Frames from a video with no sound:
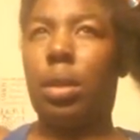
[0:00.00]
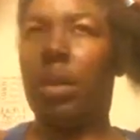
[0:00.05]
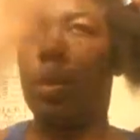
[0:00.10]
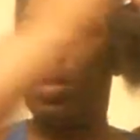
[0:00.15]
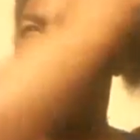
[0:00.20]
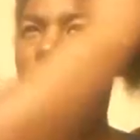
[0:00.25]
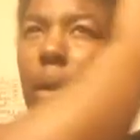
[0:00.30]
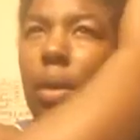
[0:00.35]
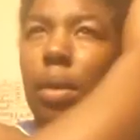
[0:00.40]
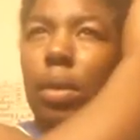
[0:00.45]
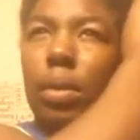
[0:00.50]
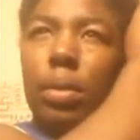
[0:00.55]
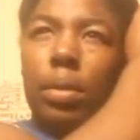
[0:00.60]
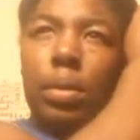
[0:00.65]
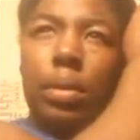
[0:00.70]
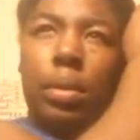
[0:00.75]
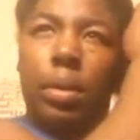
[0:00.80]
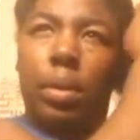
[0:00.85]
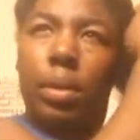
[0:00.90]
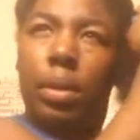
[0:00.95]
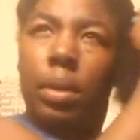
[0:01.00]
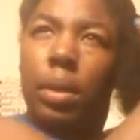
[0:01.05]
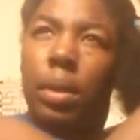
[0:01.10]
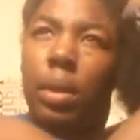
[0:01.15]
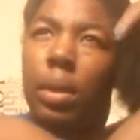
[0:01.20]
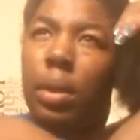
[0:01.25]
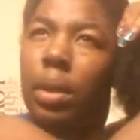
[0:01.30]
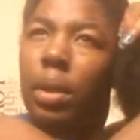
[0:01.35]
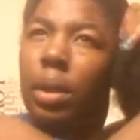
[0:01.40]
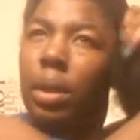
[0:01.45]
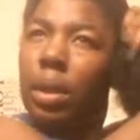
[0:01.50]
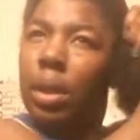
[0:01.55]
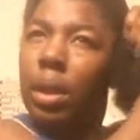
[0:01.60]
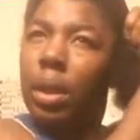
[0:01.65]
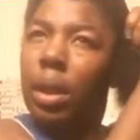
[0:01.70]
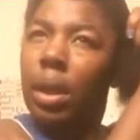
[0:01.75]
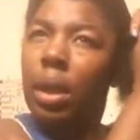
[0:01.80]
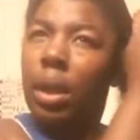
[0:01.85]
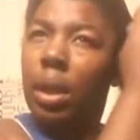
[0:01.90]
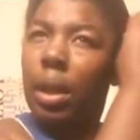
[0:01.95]
So
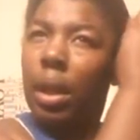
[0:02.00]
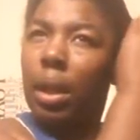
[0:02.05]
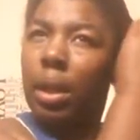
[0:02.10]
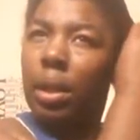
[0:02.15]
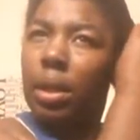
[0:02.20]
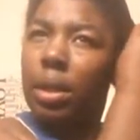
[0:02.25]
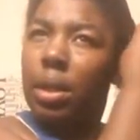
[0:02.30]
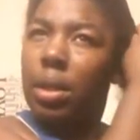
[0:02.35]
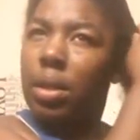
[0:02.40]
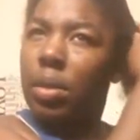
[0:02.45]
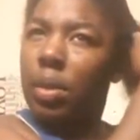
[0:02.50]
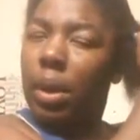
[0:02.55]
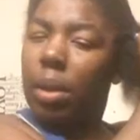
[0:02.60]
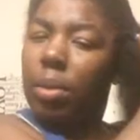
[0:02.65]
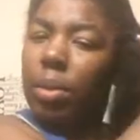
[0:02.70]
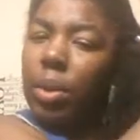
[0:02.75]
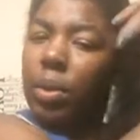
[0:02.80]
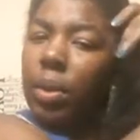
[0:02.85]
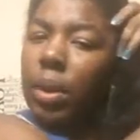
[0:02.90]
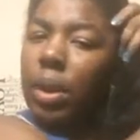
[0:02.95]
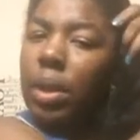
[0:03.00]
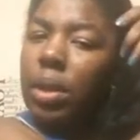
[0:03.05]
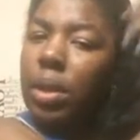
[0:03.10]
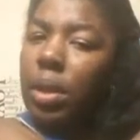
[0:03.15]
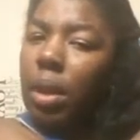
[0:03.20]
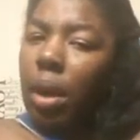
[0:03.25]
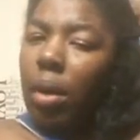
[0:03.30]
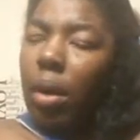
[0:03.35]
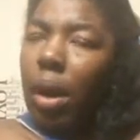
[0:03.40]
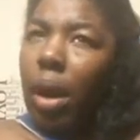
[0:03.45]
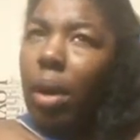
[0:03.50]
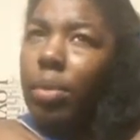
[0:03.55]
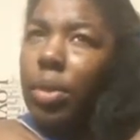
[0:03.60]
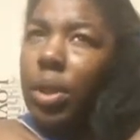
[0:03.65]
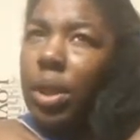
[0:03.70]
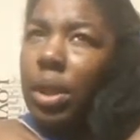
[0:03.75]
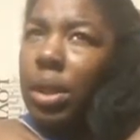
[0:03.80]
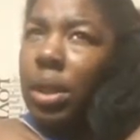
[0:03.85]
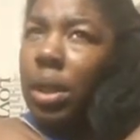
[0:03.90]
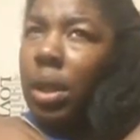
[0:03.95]
yeah, this is what I'm doing. So I'm
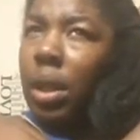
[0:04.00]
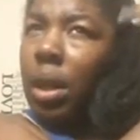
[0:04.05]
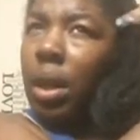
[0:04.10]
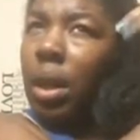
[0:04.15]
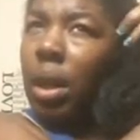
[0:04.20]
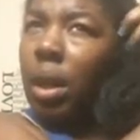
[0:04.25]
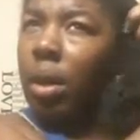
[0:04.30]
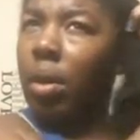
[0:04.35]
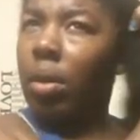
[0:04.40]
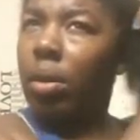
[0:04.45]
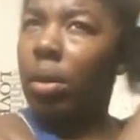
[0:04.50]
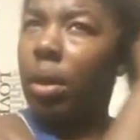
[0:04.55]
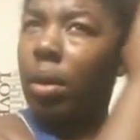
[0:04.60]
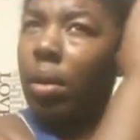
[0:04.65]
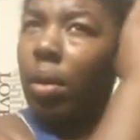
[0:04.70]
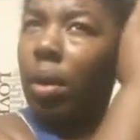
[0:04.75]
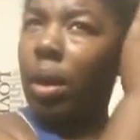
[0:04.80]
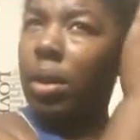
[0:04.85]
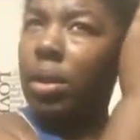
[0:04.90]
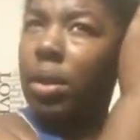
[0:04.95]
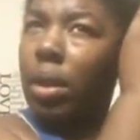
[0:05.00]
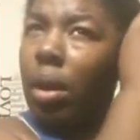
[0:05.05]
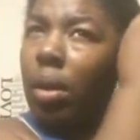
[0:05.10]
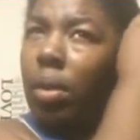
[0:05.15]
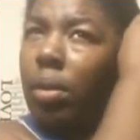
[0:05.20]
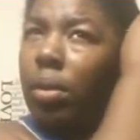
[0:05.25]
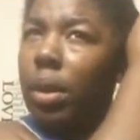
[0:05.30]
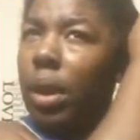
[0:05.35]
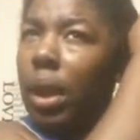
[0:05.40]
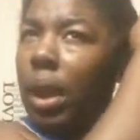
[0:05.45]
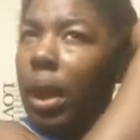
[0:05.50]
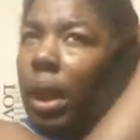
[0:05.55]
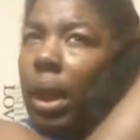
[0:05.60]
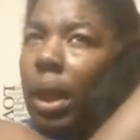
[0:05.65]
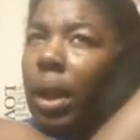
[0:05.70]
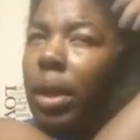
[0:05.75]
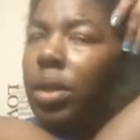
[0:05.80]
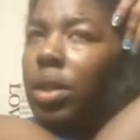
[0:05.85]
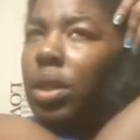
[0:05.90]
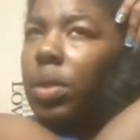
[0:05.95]
just going across the whole
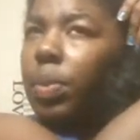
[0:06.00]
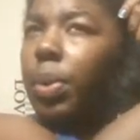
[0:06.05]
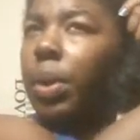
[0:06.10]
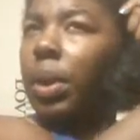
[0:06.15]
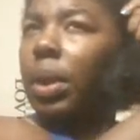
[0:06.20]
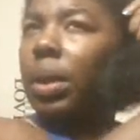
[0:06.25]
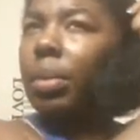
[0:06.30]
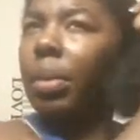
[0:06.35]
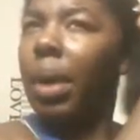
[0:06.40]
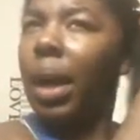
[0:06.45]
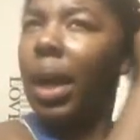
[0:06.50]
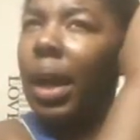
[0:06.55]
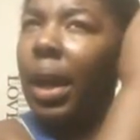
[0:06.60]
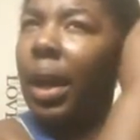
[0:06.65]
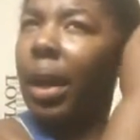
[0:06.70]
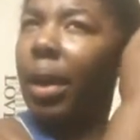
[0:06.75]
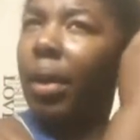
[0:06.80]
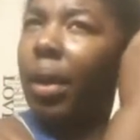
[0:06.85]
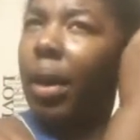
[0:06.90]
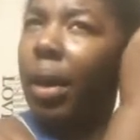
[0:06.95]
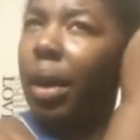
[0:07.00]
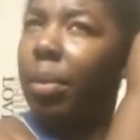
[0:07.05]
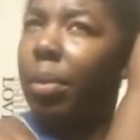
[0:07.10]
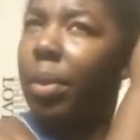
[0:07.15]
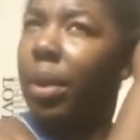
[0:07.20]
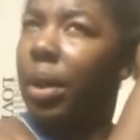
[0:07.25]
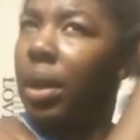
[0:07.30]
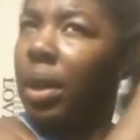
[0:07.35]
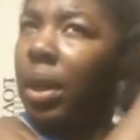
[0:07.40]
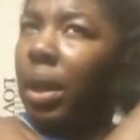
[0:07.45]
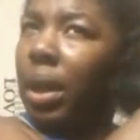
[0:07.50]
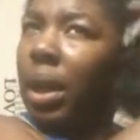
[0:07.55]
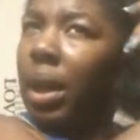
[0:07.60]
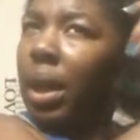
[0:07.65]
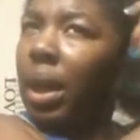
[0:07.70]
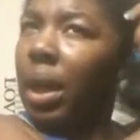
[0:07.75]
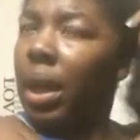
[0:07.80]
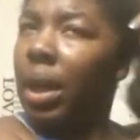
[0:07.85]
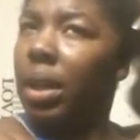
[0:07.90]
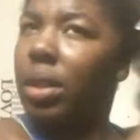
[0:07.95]
thing and just pulling my hair up
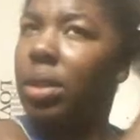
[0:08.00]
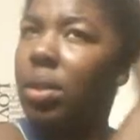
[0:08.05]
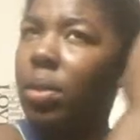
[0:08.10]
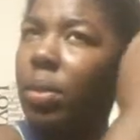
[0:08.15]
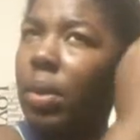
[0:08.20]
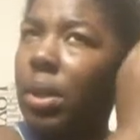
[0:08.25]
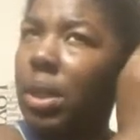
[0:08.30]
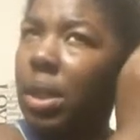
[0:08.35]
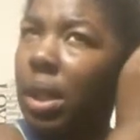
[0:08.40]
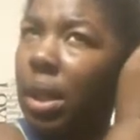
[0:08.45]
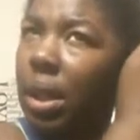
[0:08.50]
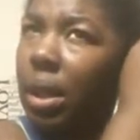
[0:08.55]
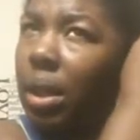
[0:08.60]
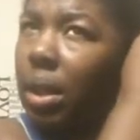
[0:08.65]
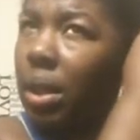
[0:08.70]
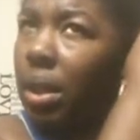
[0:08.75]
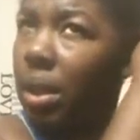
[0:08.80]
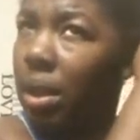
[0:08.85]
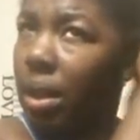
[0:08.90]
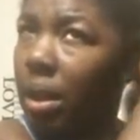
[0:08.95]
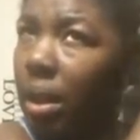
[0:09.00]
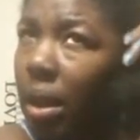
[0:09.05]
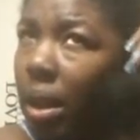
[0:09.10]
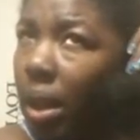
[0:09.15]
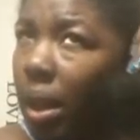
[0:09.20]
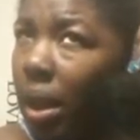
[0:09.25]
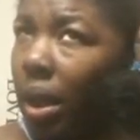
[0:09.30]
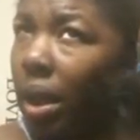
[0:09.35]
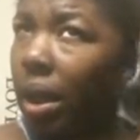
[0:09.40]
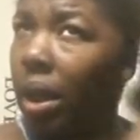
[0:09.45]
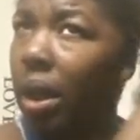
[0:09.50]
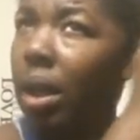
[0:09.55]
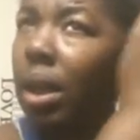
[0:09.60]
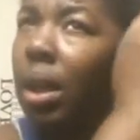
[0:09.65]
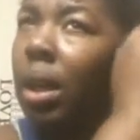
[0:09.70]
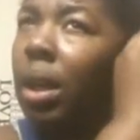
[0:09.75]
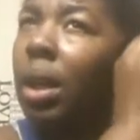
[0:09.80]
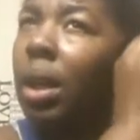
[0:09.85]
and twisting the